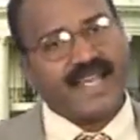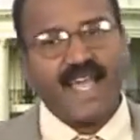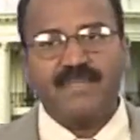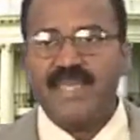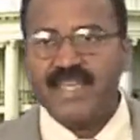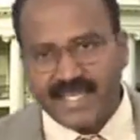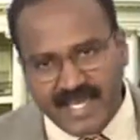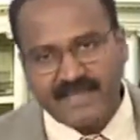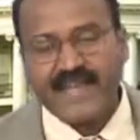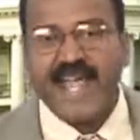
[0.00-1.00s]
can be
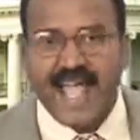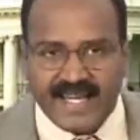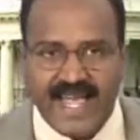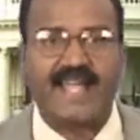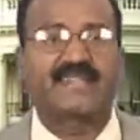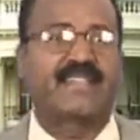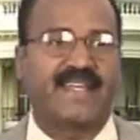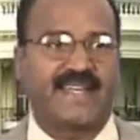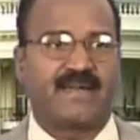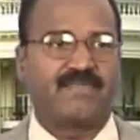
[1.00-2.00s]
even an
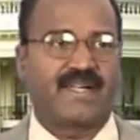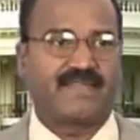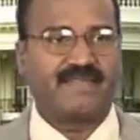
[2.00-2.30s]
auxiliary number.